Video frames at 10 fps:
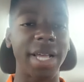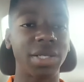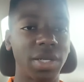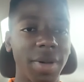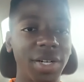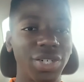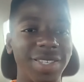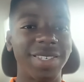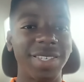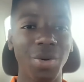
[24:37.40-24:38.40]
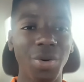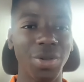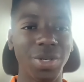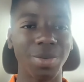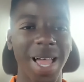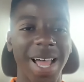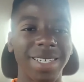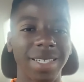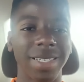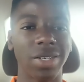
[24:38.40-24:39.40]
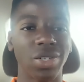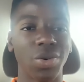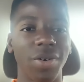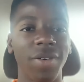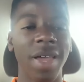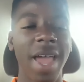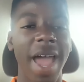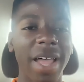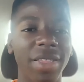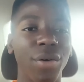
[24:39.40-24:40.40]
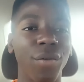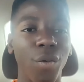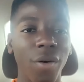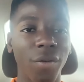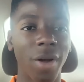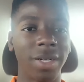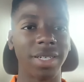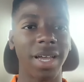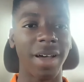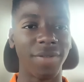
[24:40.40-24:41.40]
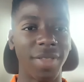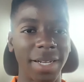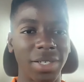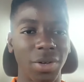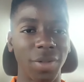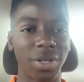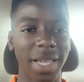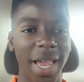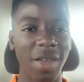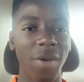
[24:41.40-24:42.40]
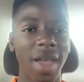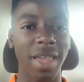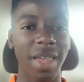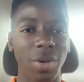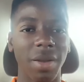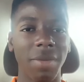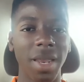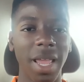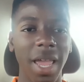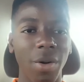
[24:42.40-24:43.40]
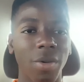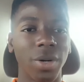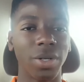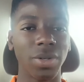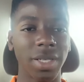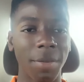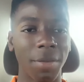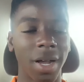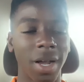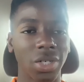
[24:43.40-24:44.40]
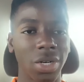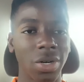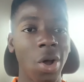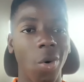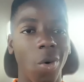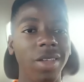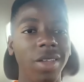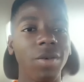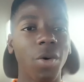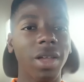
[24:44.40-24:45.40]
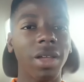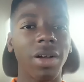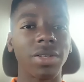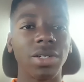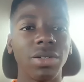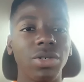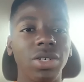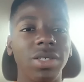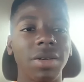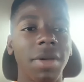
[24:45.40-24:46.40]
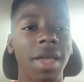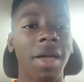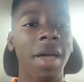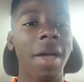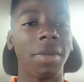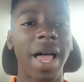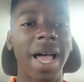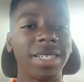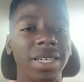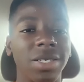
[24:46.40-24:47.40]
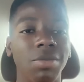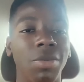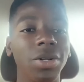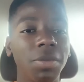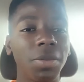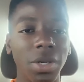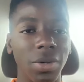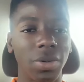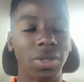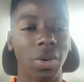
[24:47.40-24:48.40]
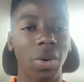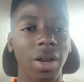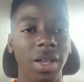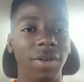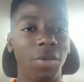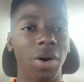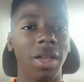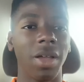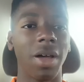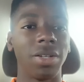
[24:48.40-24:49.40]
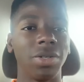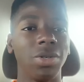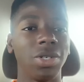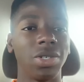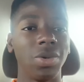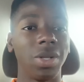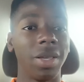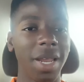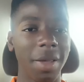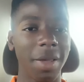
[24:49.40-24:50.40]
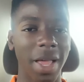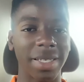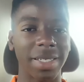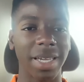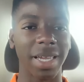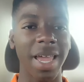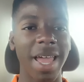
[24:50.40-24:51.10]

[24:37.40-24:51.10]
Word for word: as was mentioned, single use plastics is sort of at the forefront of that. So if there's any way that you can mitigate or reduce that production, or even working on solutions to make plastics multiple use, or even working on solutions to eliminate plastic,